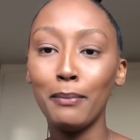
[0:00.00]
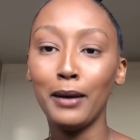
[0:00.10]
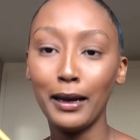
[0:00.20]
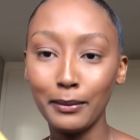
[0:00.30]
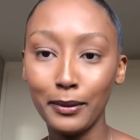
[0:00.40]

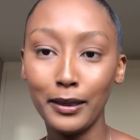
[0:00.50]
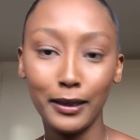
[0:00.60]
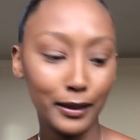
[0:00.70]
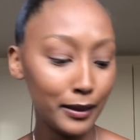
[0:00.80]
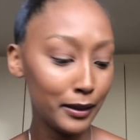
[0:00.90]
baby,
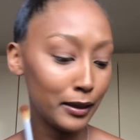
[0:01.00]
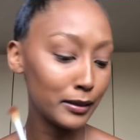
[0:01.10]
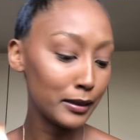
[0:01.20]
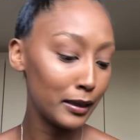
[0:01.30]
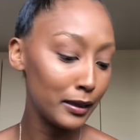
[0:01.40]
you know what I'm
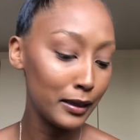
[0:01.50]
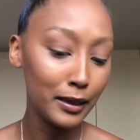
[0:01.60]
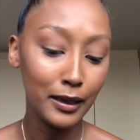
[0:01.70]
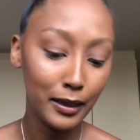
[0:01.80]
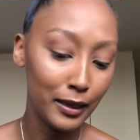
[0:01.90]
saying?
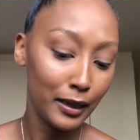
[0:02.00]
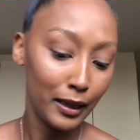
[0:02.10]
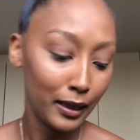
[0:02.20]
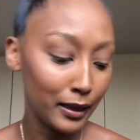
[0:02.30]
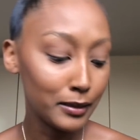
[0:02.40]

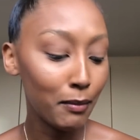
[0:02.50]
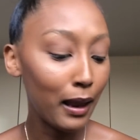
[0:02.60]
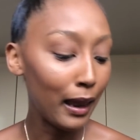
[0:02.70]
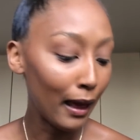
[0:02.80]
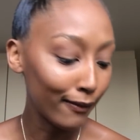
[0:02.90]
This is my
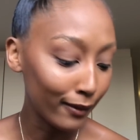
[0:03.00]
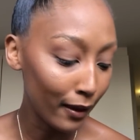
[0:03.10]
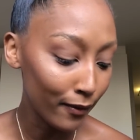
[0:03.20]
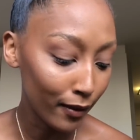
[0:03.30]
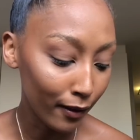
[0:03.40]

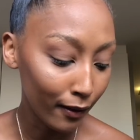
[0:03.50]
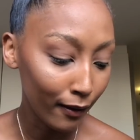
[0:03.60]
lifesaver.